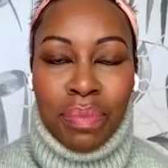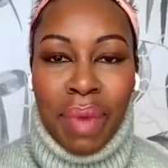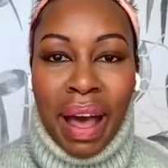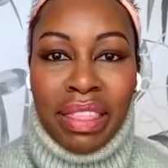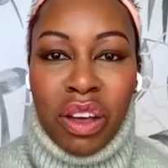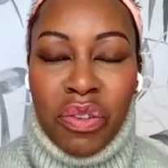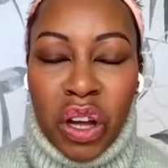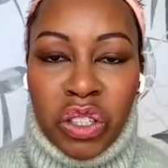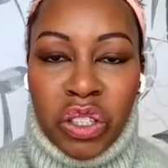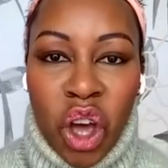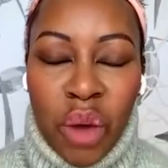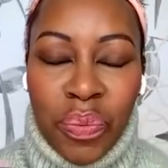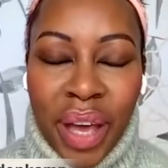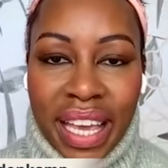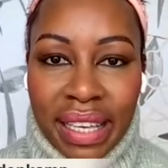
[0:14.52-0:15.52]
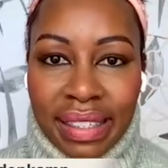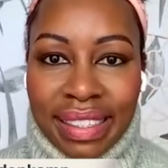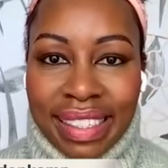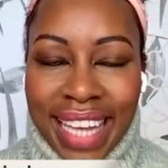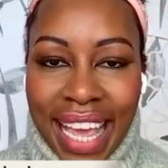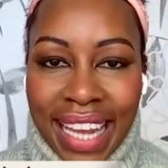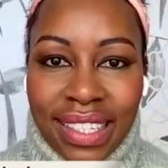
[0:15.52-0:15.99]
The month of October is
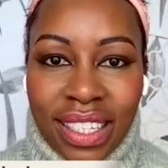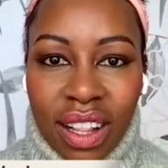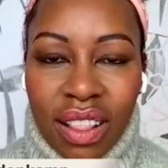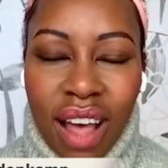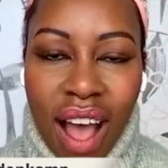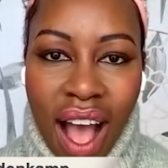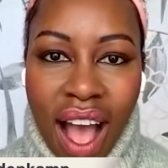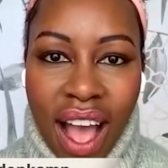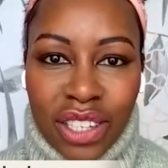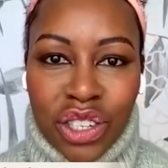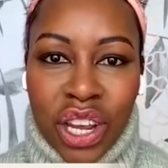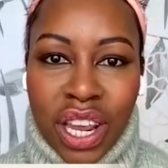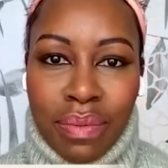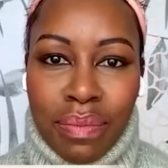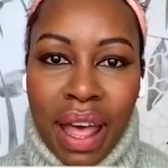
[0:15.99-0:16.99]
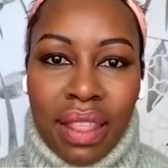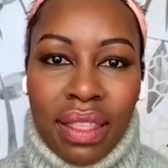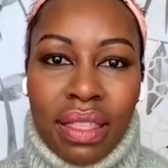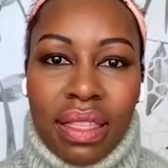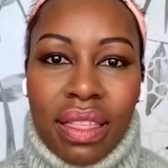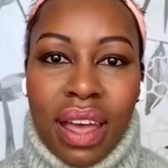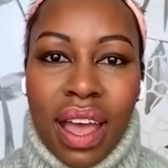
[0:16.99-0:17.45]
Dental Hygiene
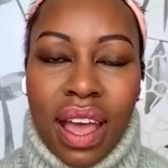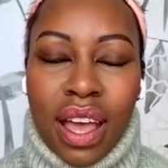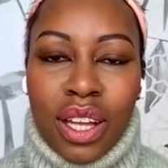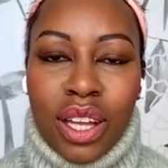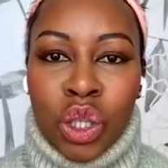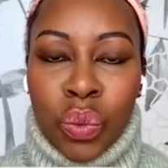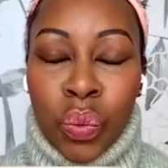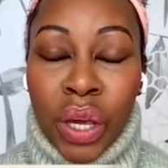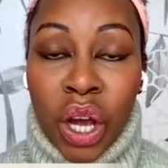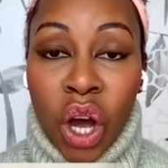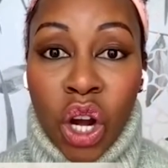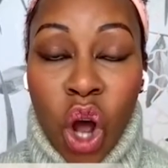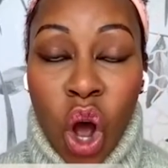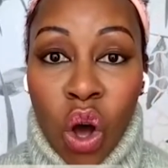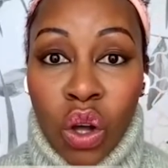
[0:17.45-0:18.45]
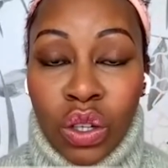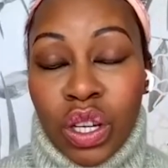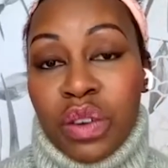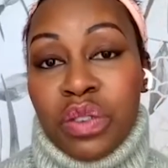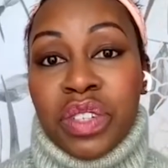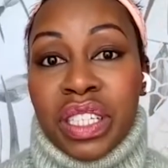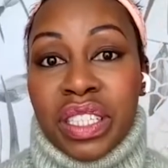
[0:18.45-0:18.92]
Month, and we got hold
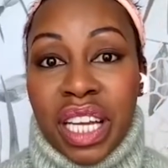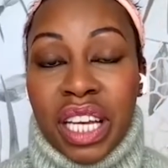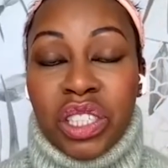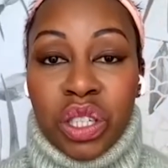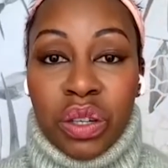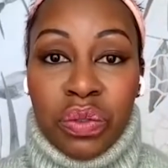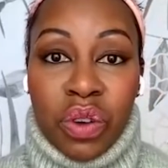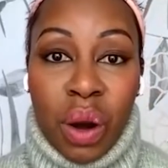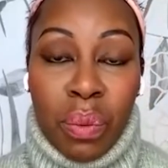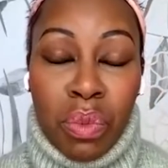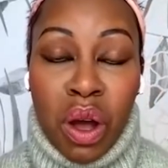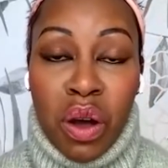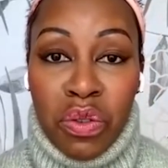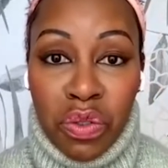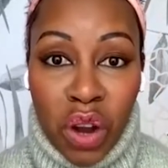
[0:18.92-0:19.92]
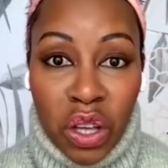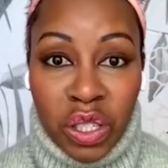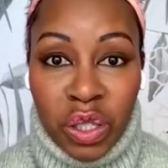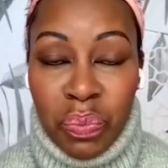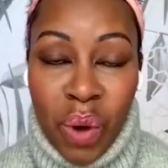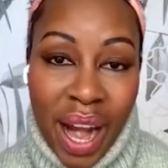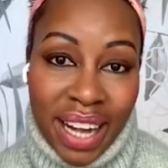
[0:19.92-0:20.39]
of Natasha from
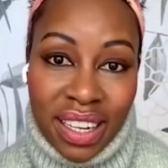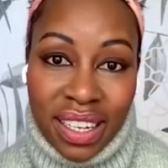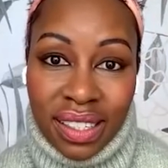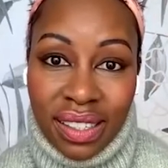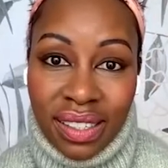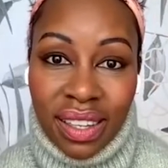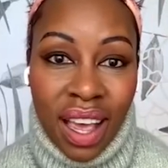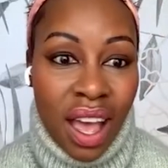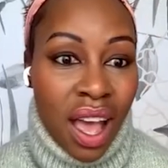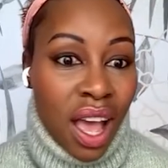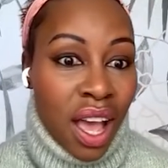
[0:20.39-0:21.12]
Floss Practice.